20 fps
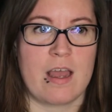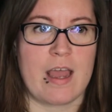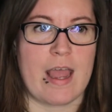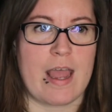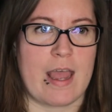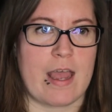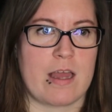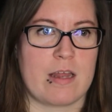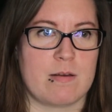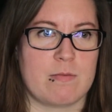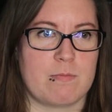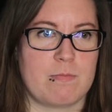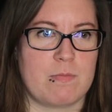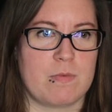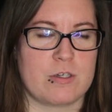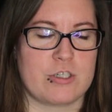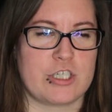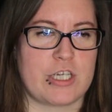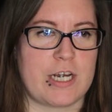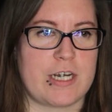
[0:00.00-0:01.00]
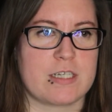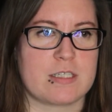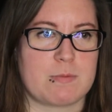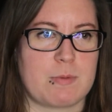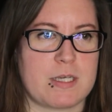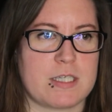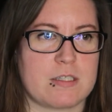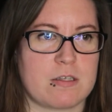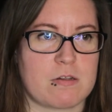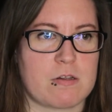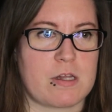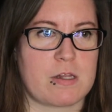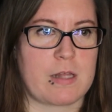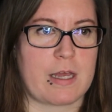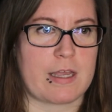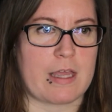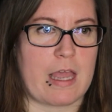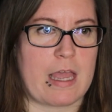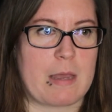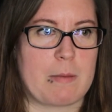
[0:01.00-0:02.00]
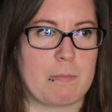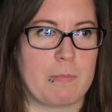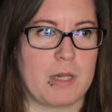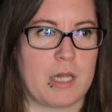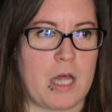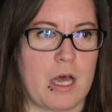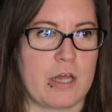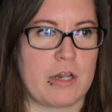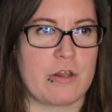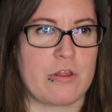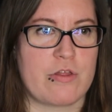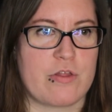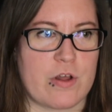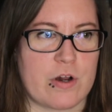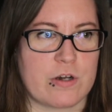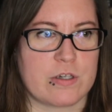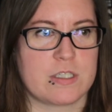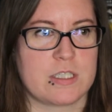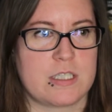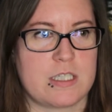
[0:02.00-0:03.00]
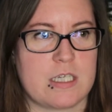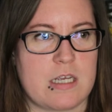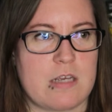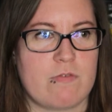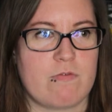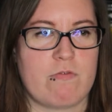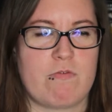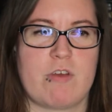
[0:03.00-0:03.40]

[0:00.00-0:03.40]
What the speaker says: And a shade is basically like a bloodthirsty,